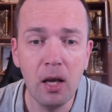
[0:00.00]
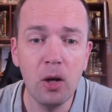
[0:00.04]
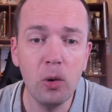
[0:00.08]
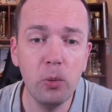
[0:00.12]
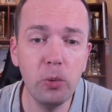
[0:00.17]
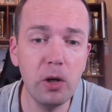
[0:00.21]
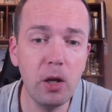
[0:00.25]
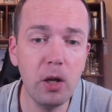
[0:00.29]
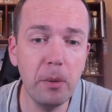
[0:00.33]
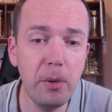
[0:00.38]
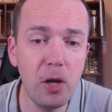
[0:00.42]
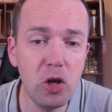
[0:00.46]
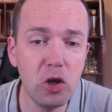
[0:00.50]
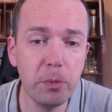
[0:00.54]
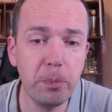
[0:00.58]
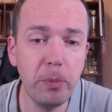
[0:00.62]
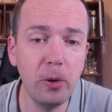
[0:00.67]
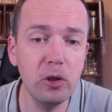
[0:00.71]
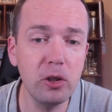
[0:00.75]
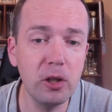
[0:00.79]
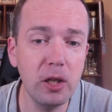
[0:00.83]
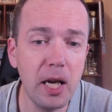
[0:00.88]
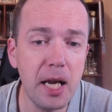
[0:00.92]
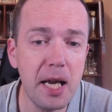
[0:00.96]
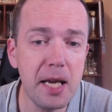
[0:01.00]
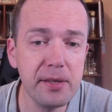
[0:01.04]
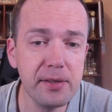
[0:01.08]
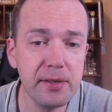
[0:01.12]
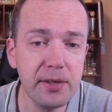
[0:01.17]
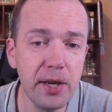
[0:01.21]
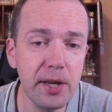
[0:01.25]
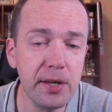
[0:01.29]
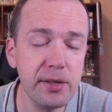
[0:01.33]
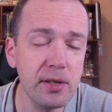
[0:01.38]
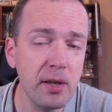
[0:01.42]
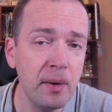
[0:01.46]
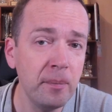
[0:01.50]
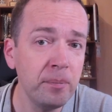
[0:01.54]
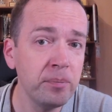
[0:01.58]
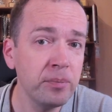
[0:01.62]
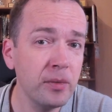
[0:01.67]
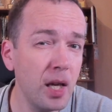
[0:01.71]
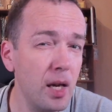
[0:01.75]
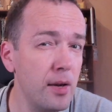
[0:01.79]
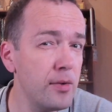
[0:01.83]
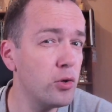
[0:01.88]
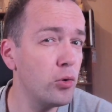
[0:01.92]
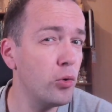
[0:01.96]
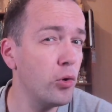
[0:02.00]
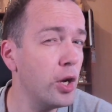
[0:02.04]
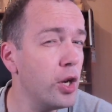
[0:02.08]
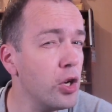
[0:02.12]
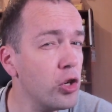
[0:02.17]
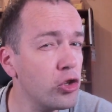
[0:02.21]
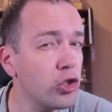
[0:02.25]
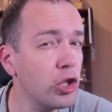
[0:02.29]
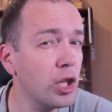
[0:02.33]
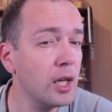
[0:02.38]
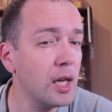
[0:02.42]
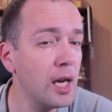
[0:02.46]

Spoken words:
with the bishop on d6 gives you interesting